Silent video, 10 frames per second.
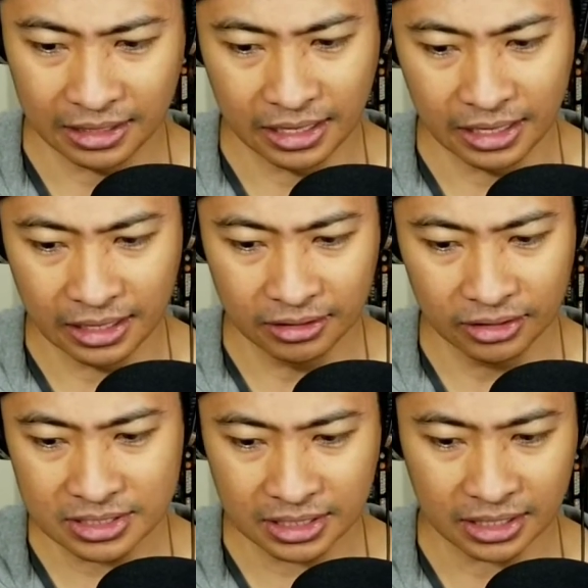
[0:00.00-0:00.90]
It, it
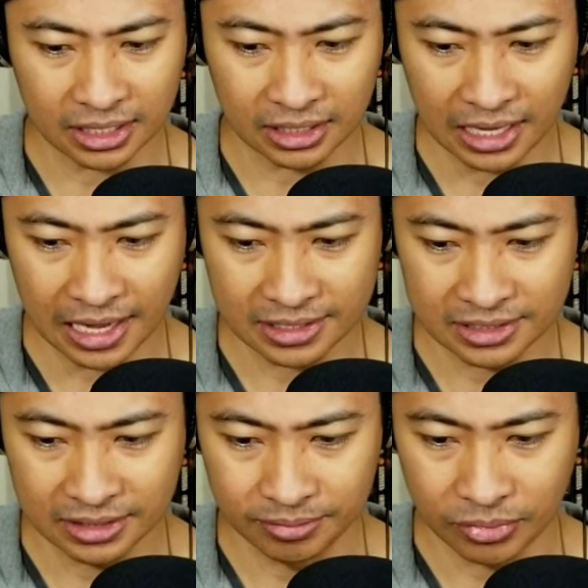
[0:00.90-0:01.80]
looks like a
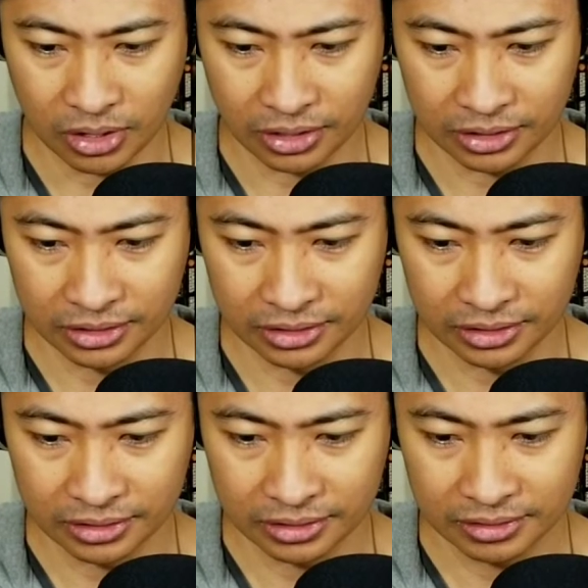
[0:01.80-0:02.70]
classy,
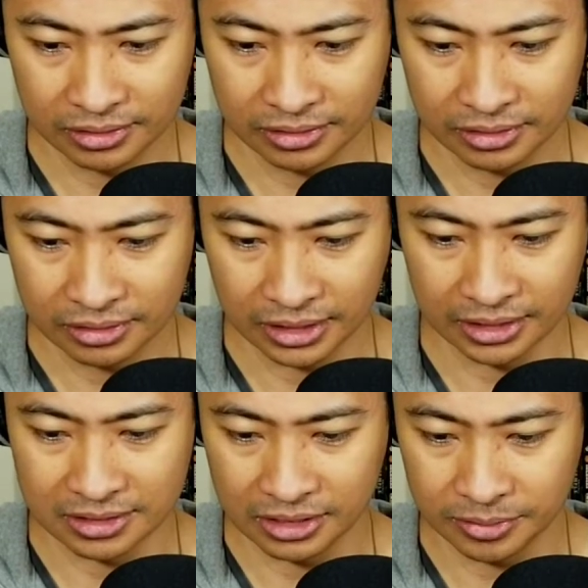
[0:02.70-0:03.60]
modern, like
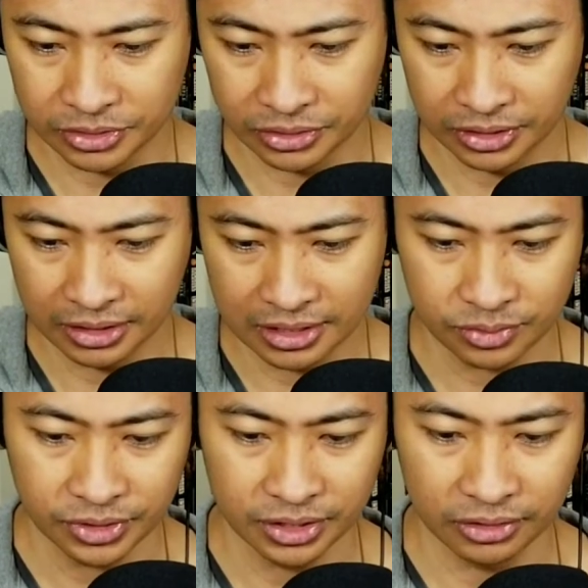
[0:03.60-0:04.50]
slip joint. Let's
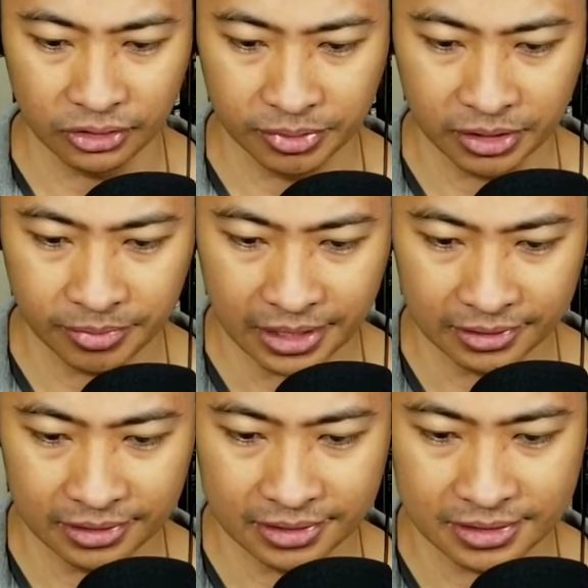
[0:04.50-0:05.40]
read a little bit
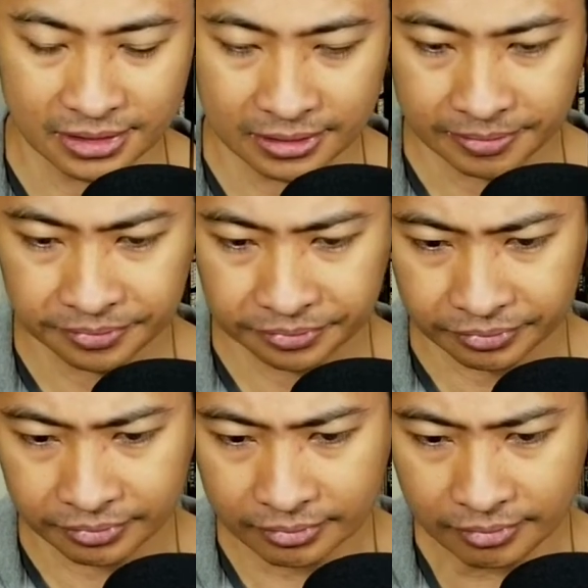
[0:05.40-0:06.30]
about this.
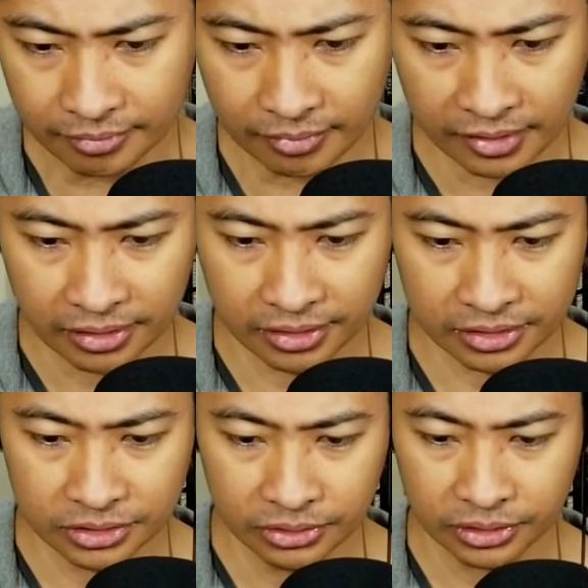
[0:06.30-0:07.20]
The
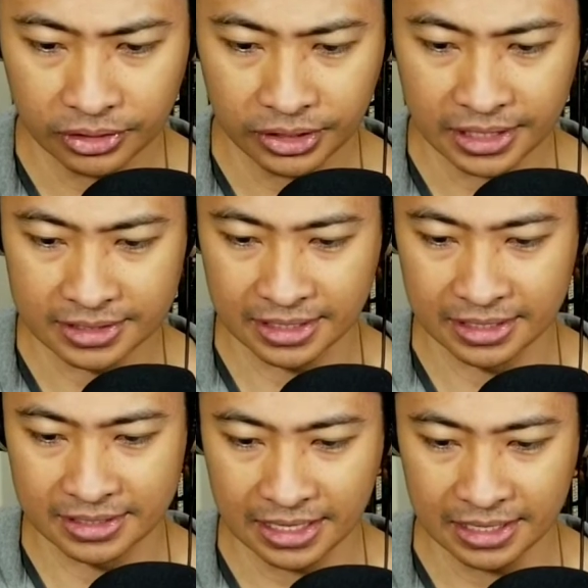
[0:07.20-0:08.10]
two thirty is a
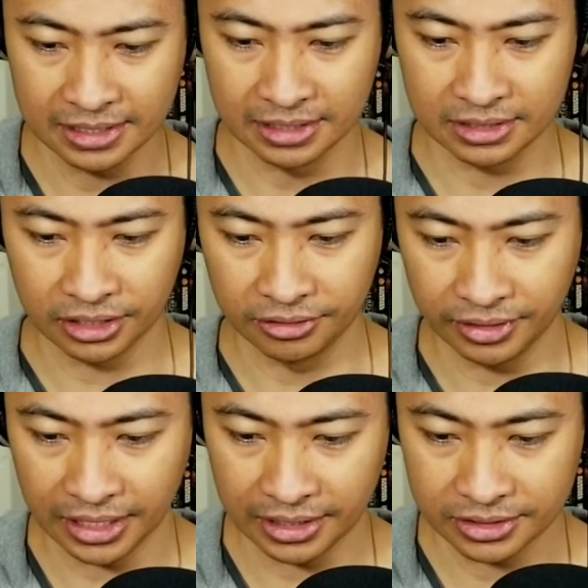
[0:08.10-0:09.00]
descendant of
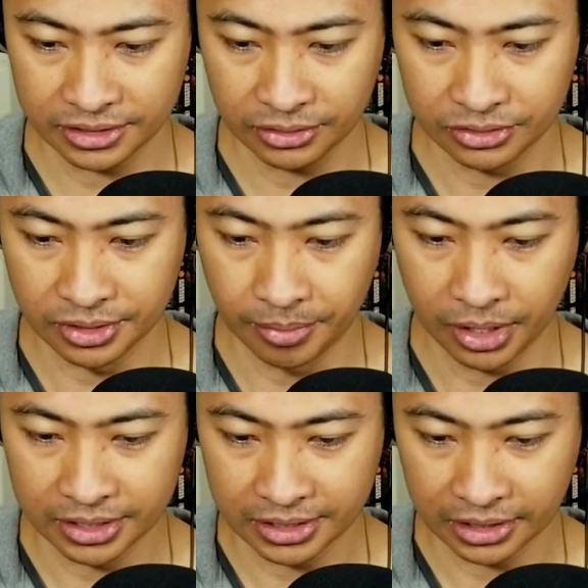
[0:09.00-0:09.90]
Anso's
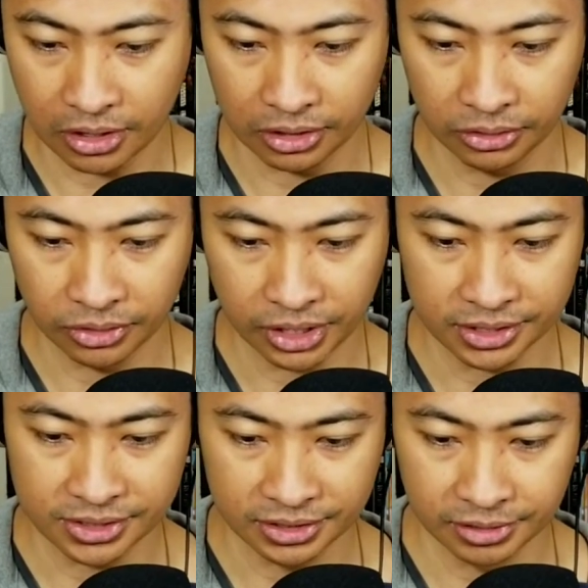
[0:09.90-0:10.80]
Monte Carlo
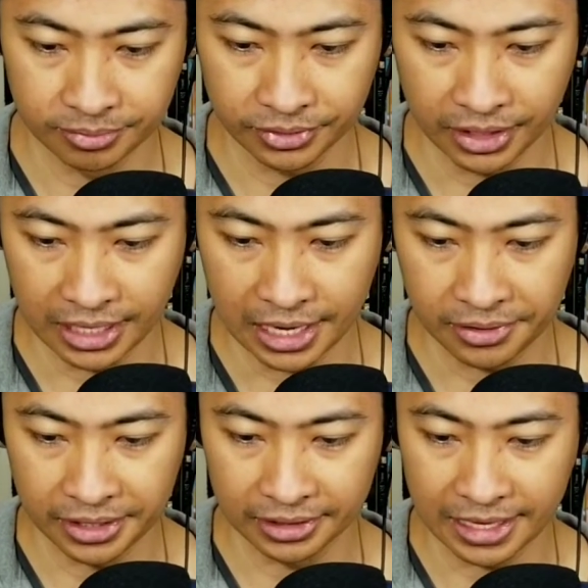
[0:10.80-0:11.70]
custom,
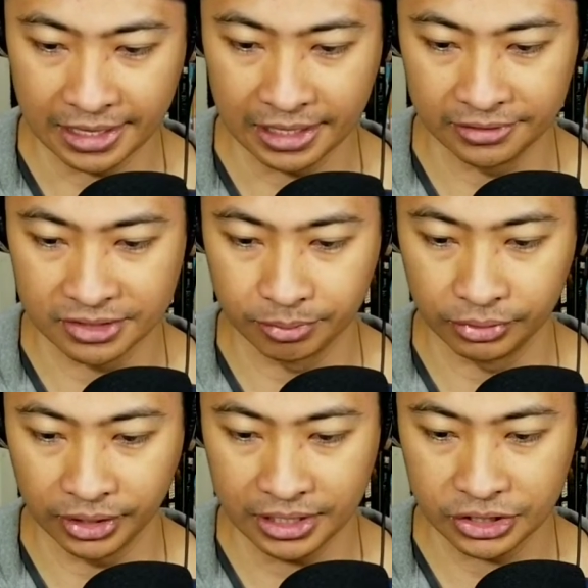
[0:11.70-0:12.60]
inheriting that knife's
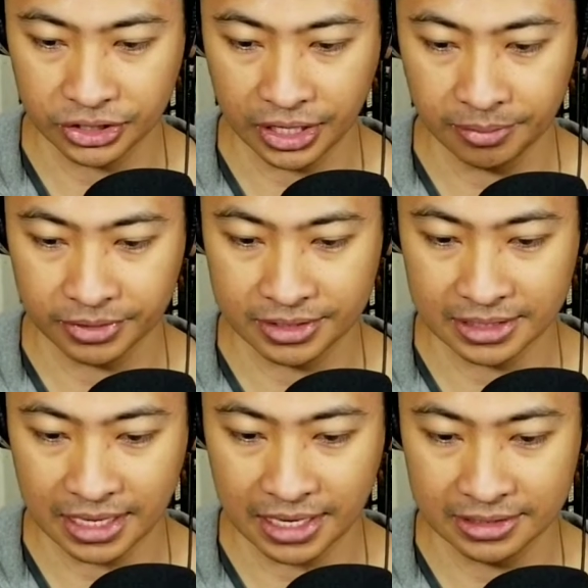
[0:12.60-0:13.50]
blade shape,
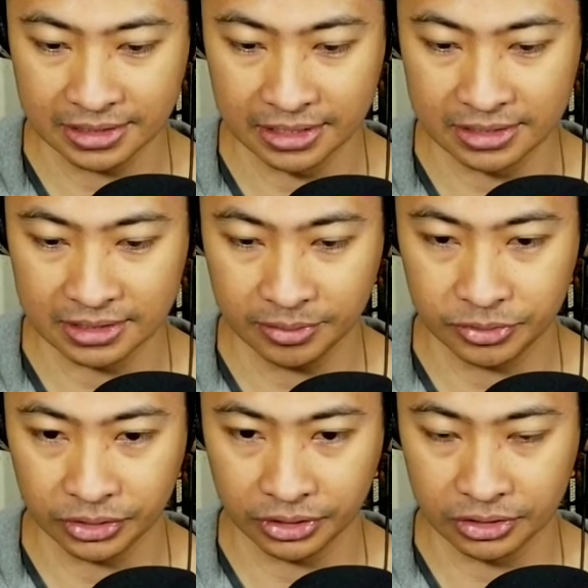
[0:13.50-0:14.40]
size, and slip
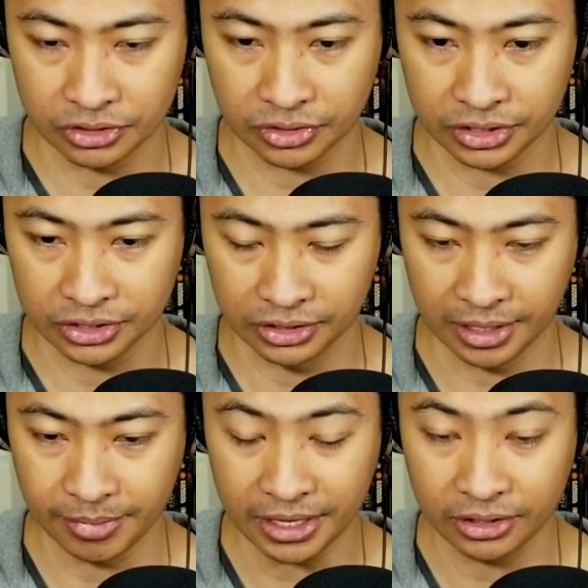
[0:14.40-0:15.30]
joint construction.
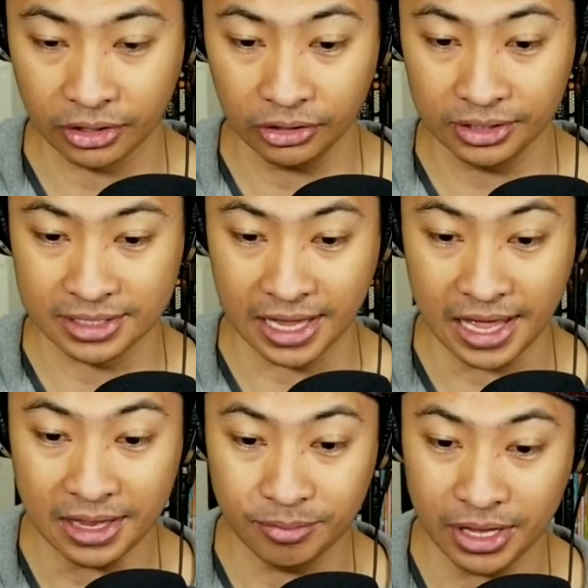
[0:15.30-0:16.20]
And my girl is
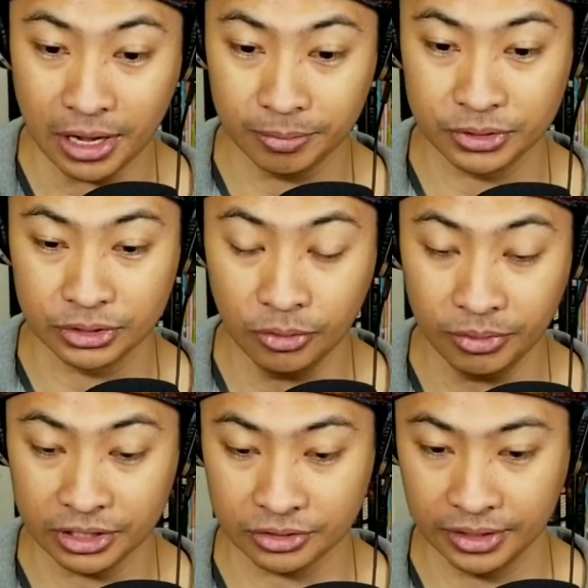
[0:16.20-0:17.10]
hitting me up so
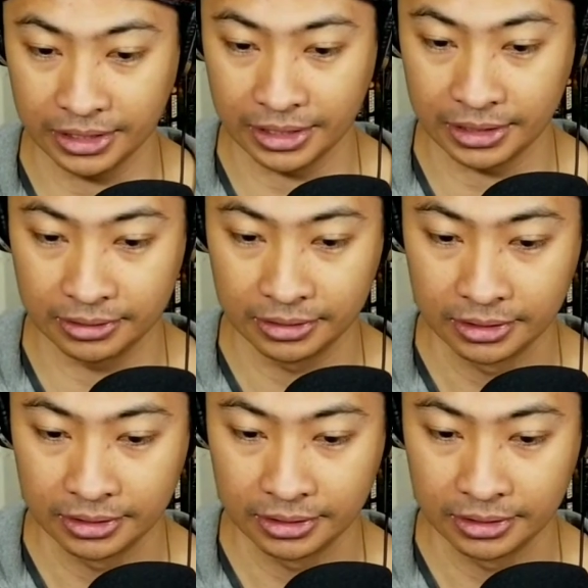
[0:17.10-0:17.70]
much right now.